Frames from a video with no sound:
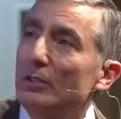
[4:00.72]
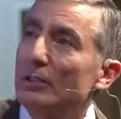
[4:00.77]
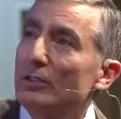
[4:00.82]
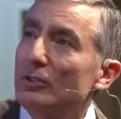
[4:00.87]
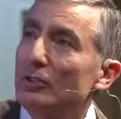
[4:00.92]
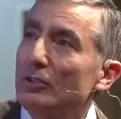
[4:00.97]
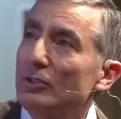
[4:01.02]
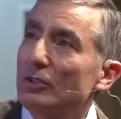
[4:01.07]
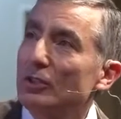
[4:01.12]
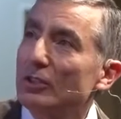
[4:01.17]

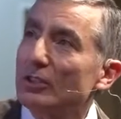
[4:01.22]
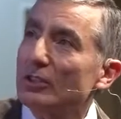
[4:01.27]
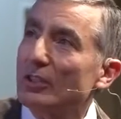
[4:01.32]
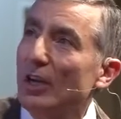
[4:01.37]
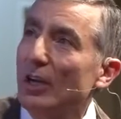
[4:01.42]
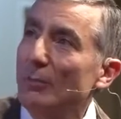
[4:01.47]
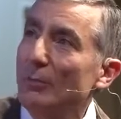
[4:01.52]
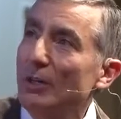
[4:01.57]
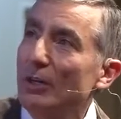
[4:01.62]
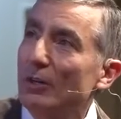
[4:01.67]
is you just
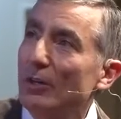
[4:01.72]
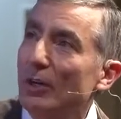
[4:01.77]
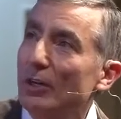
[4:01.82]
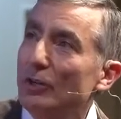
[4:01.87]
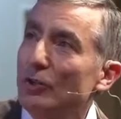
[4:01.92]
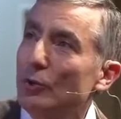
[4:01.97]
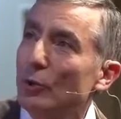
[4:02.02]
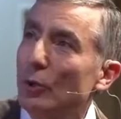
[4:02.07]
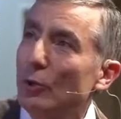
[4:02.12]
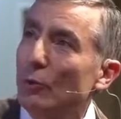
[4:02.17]
come here
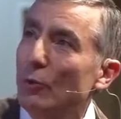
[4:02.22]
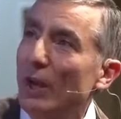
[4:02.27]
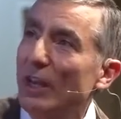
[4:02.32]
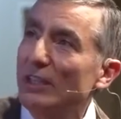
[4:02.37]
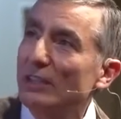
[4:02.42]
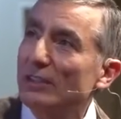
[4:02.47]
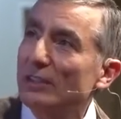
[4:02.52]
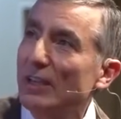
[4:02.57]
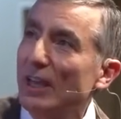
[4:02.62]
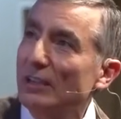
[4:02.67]
and you
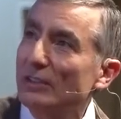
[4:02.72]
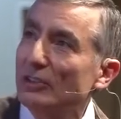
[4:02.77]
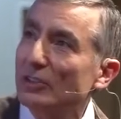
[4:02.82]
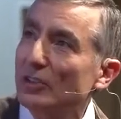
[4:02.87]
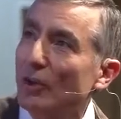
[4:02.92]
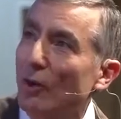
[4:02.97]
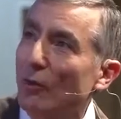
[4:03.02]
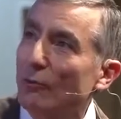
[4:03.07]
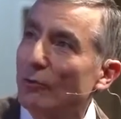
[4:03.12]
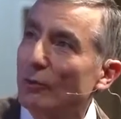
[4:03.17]
erase that
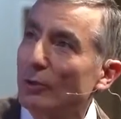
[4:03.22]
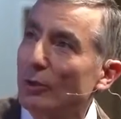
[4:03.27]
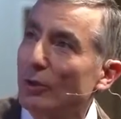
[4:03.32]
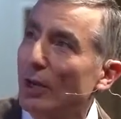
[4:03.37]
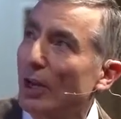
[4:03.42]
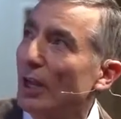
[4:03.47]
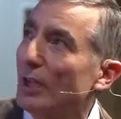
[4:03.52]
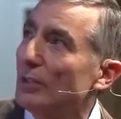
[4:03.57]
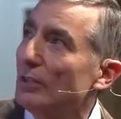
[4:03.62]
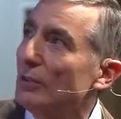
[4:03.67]
sulfur
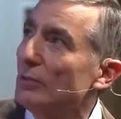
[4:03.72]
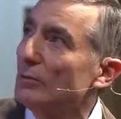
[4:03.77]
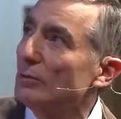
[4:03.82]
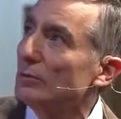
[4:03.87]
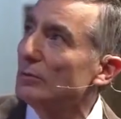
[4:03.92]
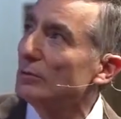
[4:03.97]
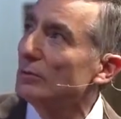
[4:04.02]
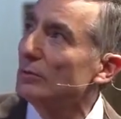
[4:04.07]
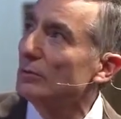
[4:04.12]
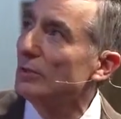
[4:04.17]
and you
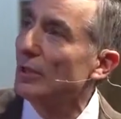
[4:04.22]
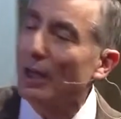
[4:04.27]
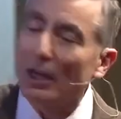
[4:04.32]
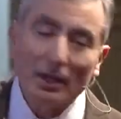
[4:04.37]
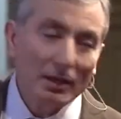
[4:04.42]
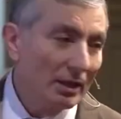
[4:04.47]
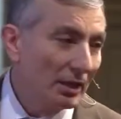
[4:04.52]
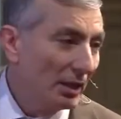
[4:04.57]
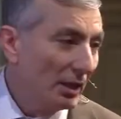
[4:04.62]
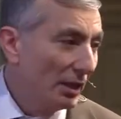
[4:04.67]
do
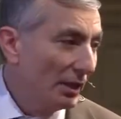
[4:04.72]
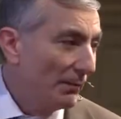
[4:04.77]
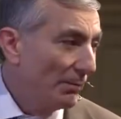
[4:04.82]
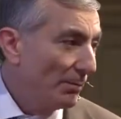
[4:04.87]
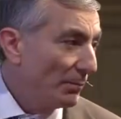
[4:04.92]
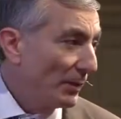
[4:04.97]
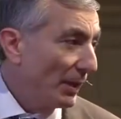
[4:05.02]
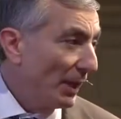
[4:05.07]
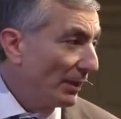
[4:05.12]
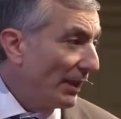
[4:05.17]
that.
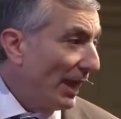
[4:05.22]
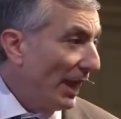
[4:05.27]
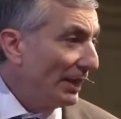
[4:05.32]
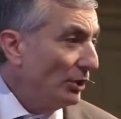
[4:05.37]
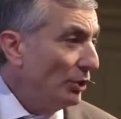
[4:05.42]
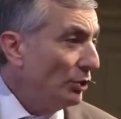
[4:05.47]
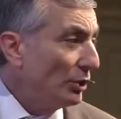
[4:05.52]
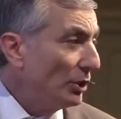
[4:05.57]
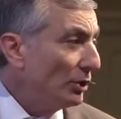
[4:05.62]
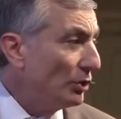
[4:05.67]
Now
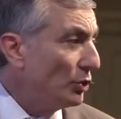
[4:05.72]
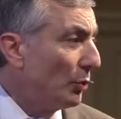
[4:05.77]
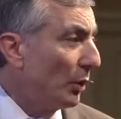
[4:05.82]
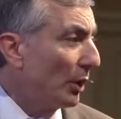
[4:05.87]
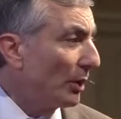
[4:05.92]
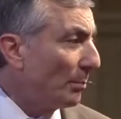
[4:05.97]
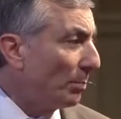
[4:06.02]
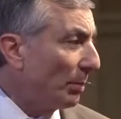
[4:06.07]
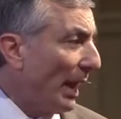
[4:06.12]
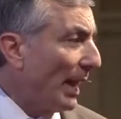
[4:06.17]
that you can do
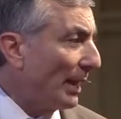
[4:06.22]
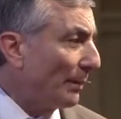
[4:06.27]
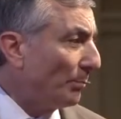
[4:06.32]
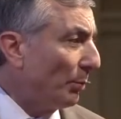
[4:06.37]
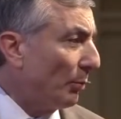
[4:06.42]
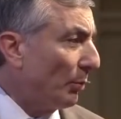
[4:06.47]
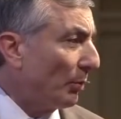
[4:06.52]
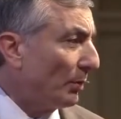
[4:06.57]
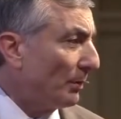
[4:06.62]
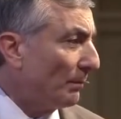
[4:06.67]
on a
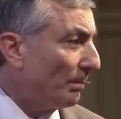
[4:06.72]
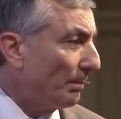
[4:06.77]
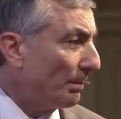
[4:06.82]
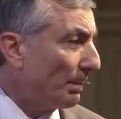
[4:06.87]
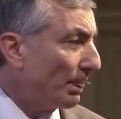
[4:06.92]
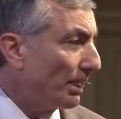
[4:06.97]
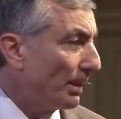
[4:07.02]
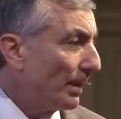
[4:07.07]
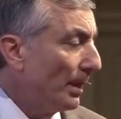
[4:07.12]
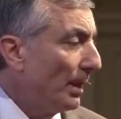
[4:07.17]
blackboard.
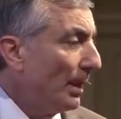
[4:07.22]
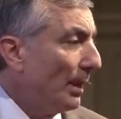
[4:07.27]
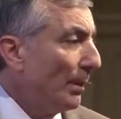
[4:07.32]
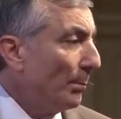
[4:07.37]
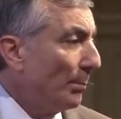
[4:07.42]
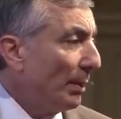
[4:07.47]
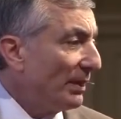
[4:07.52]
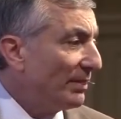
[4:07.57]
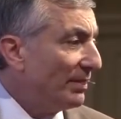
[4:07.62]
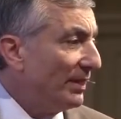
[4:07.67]

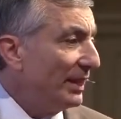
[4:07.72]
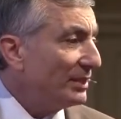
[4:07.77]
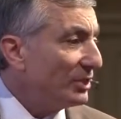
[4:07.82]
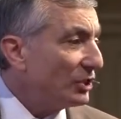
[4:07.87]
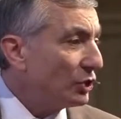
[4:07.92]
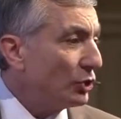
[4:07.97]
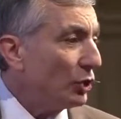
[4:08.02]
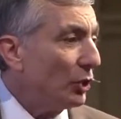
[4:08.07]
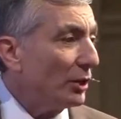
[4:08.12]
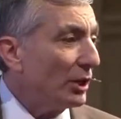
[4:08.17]
But
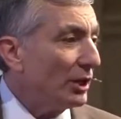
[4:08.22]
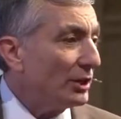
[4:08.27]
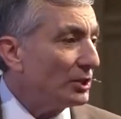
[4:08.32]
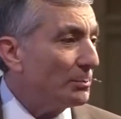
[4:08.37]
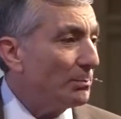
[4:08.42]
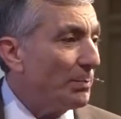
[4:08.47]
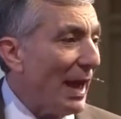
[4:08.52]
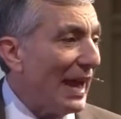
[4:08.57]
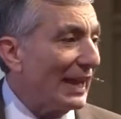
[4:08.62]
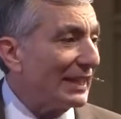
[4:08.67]
this took
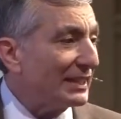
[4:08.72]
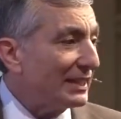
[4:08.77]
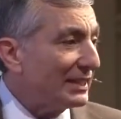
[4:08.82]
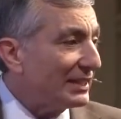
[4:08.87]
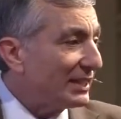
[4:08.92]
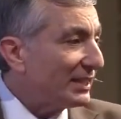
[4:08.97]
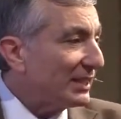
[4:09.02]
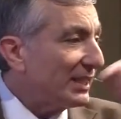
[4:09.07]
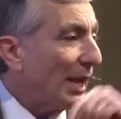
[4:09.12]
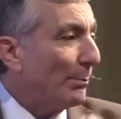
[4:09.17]
us back to
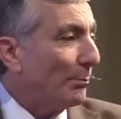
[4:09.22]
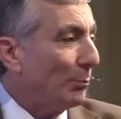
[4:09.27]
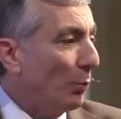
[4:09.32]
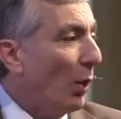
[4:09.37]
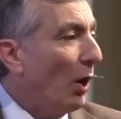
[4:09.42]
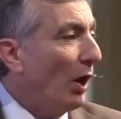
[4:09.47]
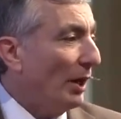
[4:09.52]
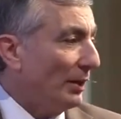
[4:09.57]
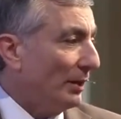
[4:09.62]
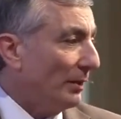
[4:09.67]
step
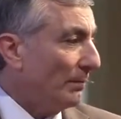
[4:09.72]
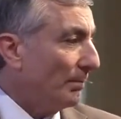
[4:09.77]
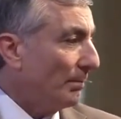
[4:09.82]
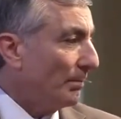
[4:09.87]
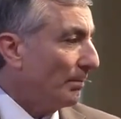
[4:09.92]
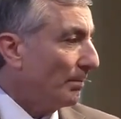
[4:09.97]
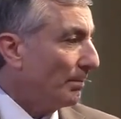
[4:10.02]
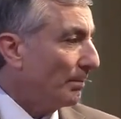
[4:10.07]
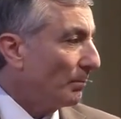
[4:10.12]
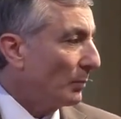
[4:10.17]
1.
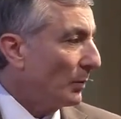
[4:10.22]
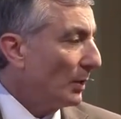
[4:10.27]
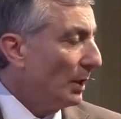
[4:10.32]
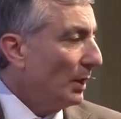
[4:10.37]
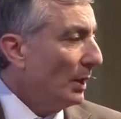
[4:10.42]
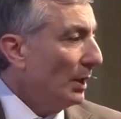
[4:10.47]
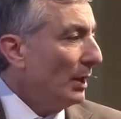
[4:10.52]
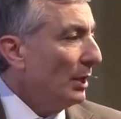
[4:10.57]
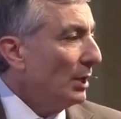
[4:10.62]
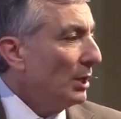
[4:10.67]

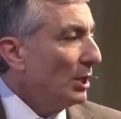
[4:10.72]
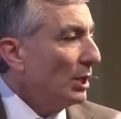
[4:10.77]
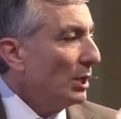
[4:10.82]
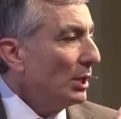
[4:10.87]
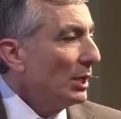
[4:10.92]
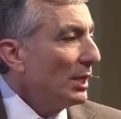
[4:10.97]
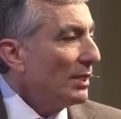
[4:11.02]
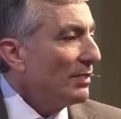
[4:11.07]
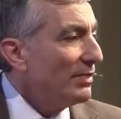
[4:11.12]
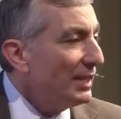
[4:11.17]

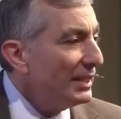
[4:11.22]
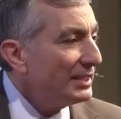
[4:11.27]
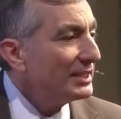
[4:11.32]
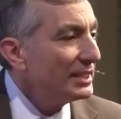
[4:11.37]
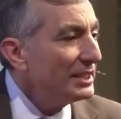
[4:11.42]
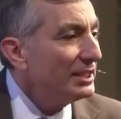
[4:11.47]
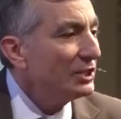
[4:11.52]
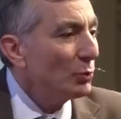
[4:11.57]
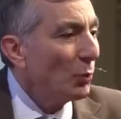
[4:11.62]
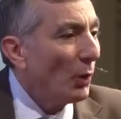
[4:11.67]

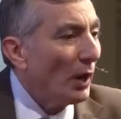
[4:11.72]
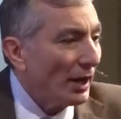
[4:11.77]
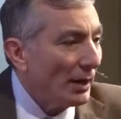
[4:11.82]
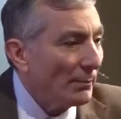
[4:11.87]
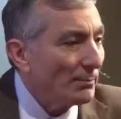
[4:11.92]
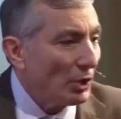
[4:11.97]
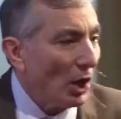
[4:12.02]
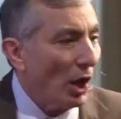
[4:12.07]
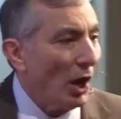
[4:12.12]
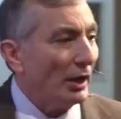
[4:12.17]
This is what
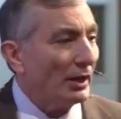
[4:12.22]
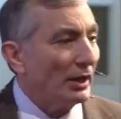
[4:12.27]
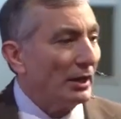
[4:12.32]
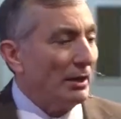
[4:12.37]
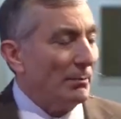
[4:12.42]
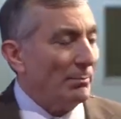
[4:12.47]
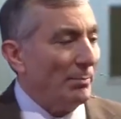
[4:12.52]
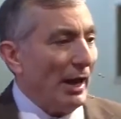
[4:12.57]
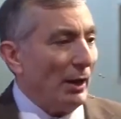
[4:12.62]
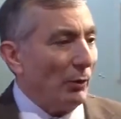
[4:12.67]
I'm
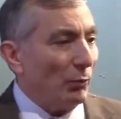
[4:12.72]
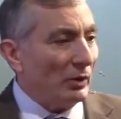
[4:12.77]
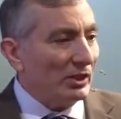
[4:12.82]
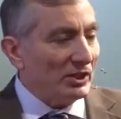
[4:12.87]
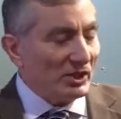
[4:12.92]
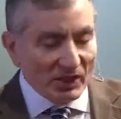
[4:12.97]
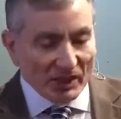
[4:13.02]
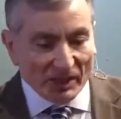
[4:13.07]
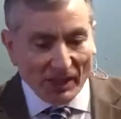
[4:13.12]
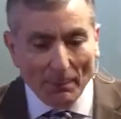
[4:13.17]
talking about.
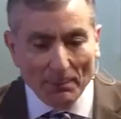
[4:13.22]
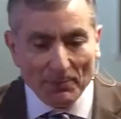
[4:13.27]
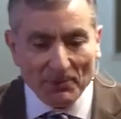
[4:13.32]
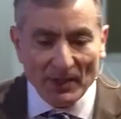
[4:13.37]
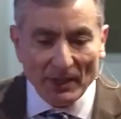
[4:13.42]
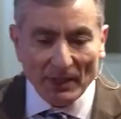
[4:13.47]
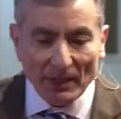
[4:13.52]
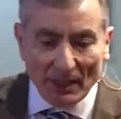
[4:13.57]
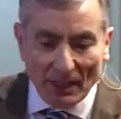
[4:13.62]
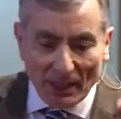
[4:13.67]
When
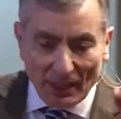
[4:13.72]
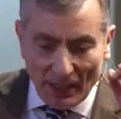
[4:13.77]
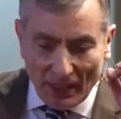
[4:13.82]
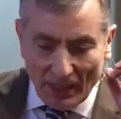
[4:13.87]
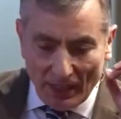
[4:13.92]
something,